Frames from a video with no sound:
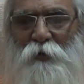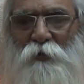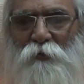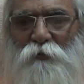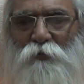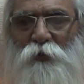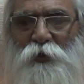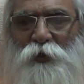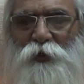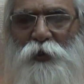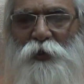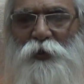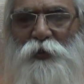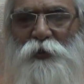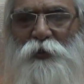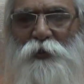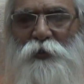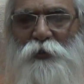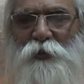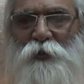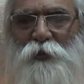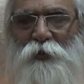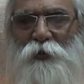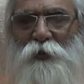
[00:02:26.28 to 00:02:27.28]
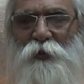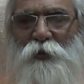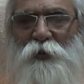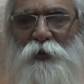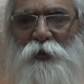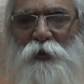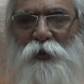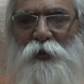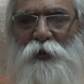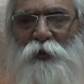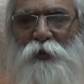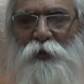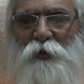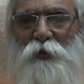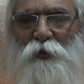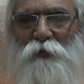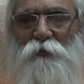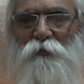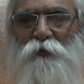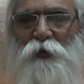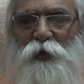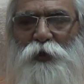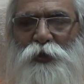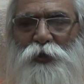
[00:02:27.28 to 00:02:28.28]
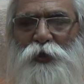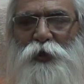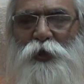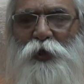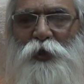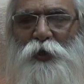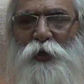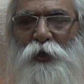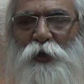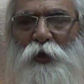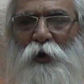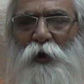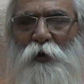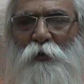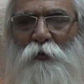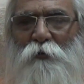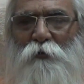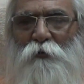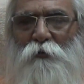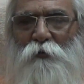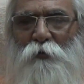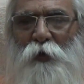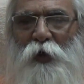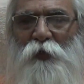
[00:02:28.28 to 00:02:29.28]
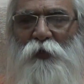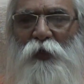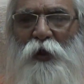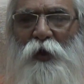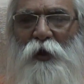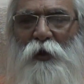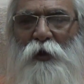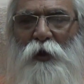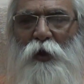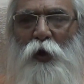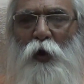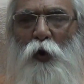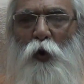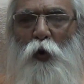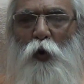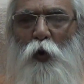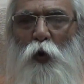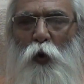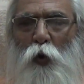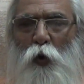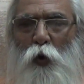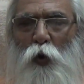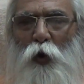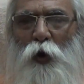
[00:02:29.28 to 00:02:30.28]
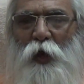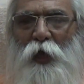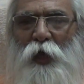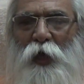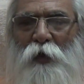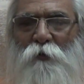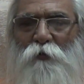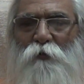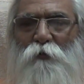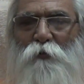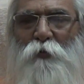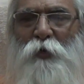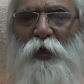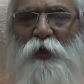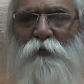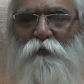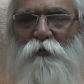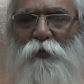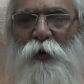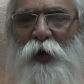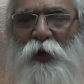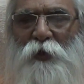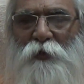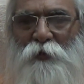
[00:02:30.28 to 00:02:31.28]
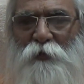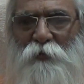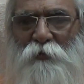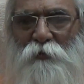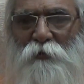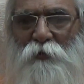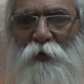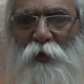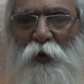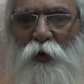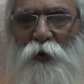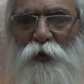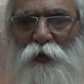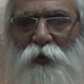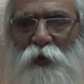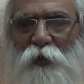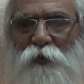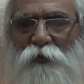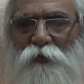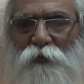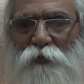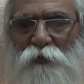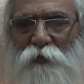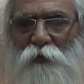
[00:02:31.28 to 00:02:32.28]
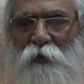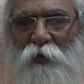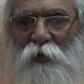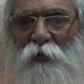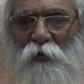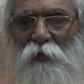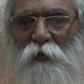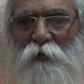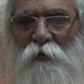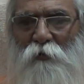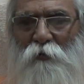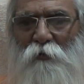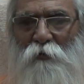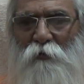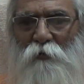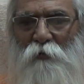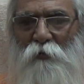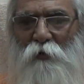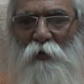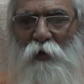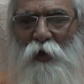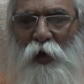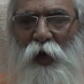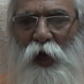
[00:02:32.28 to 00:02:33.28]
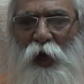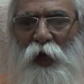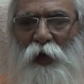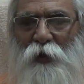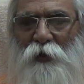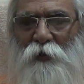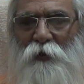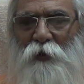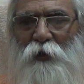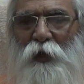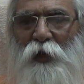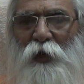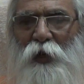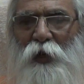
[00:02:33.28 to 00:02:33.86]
which is which uh, mother who give me birth on this earth